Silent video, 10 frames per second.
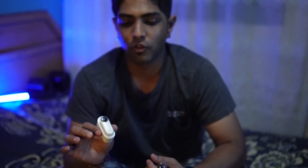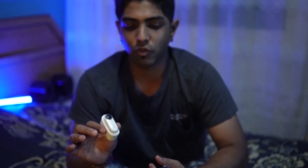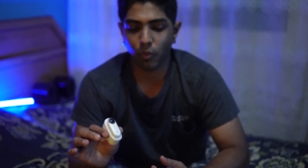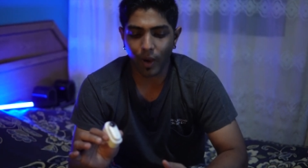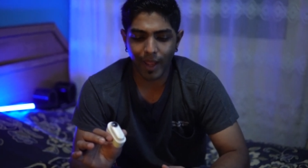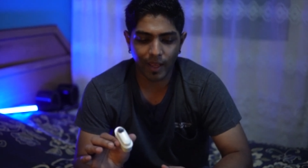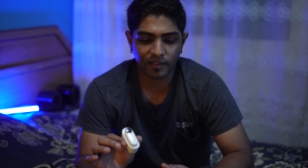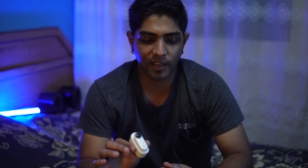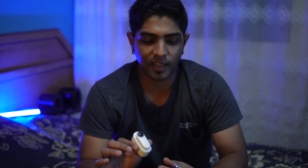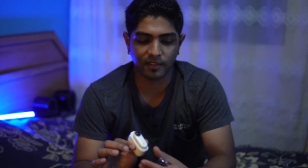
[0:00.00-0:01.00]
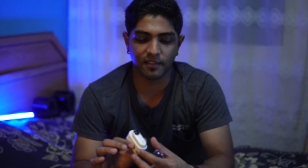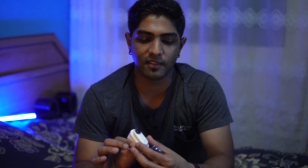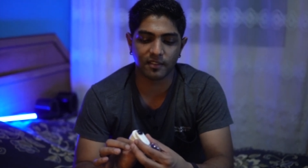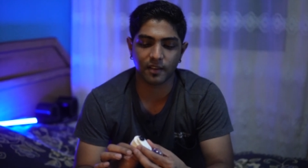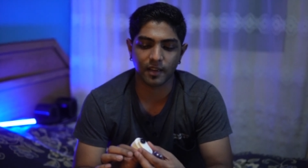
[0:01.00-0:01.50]
So why I say it's
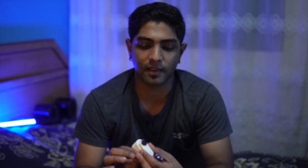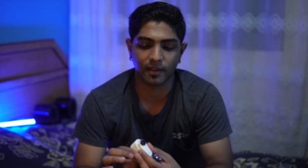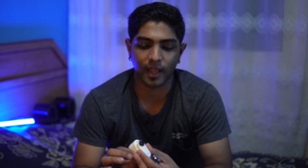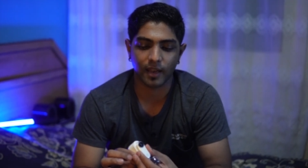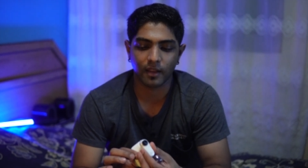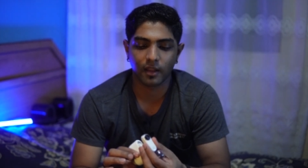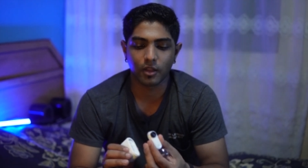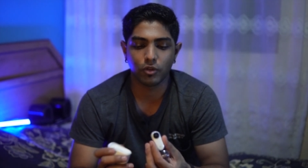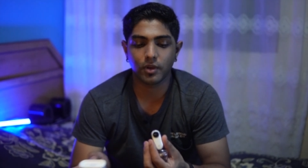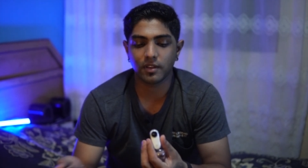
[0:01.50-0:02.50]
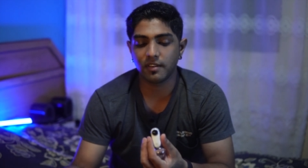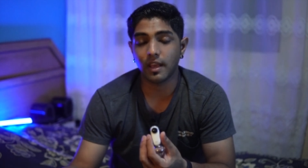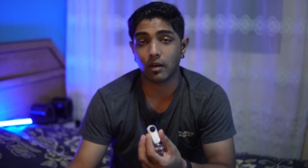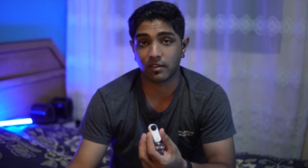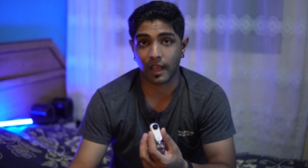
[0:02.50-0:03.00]
discreet, right? You can see
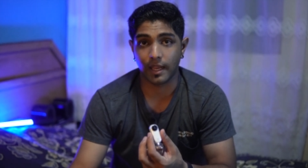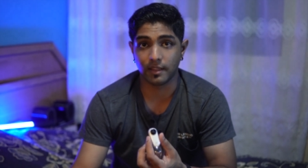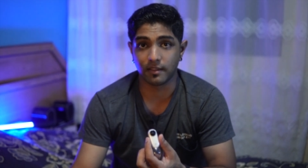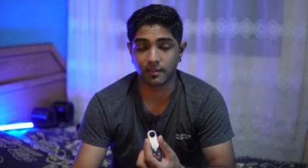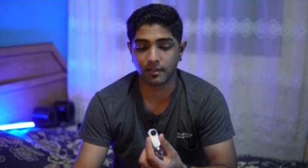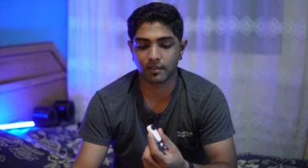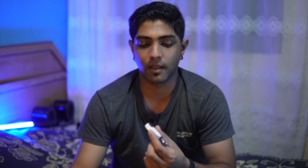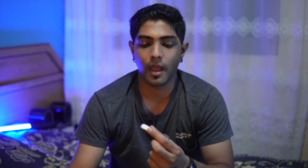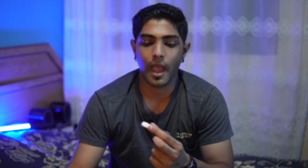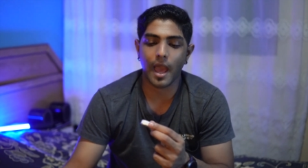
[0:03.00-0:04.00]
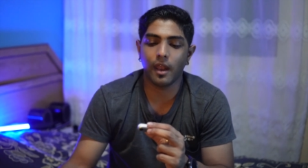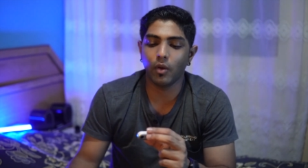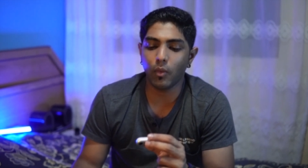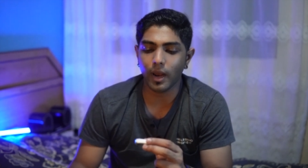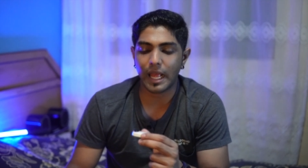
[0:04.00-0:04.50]
how tiny this is and
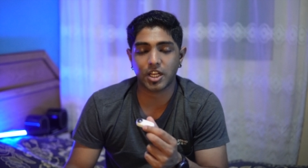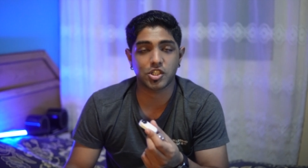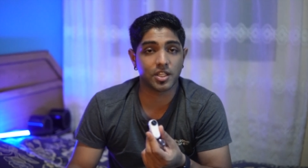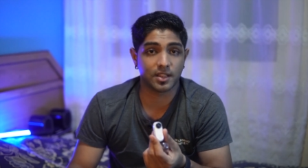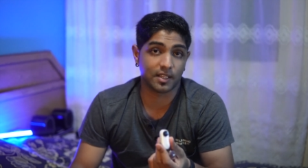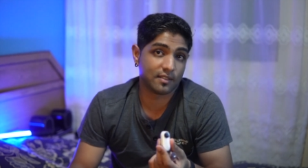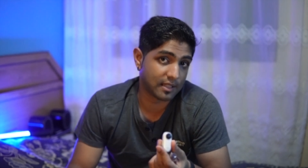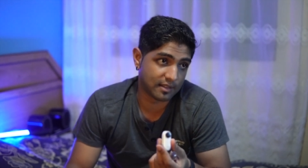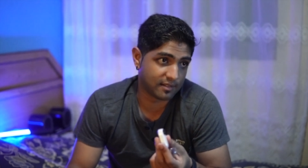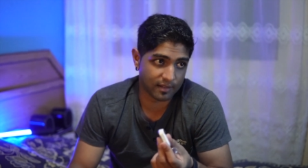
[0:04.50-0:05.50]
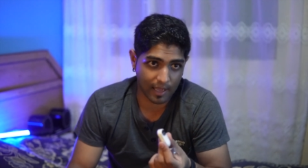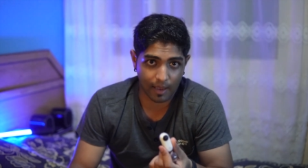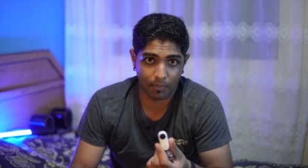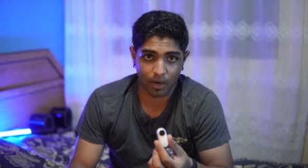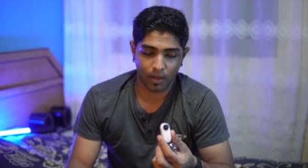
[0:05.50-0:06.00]
no one actually thinks that it's a
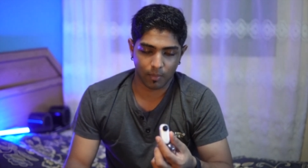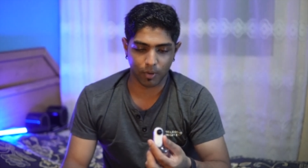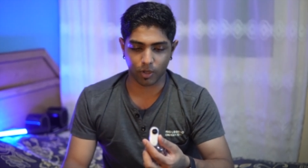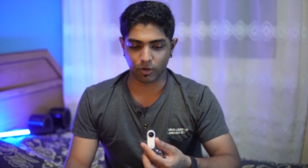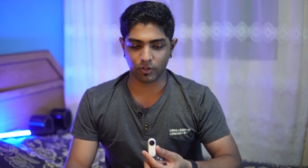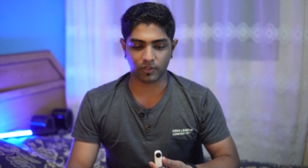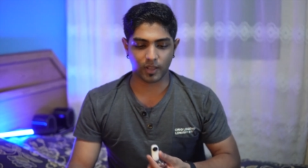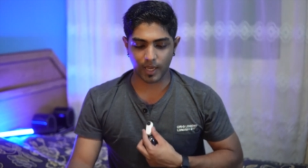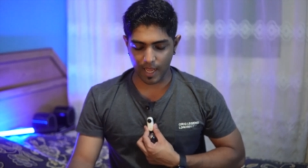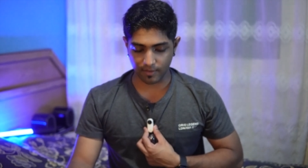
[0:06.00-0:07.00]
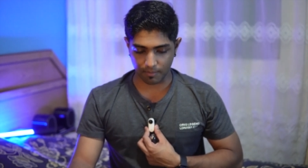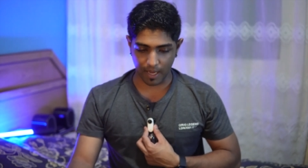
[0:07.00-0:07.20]
camera because it has a